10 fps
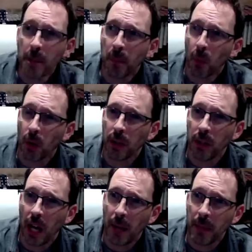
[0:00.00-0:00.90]

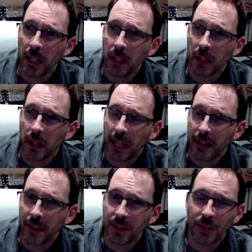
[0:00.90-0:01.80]
important. I mean,
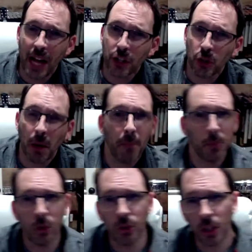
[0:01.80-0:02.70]
this is not just about
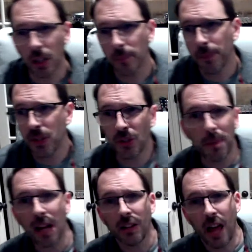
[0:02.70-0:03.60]
music. This is
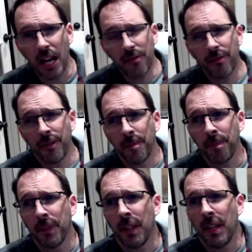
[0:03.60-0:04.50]
about life.
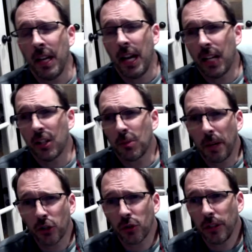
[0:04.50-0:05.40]
And
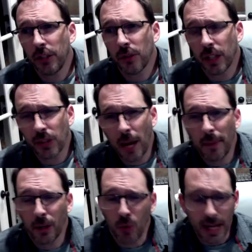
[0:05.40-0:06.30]
especially during a time
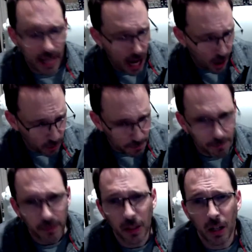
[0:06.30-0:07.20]
like right now,
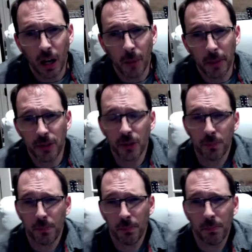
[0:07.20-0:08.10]

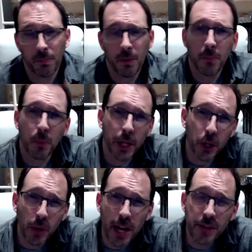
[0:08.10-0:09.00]
it's pretty
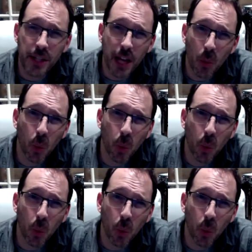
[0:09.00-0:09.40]
crazy that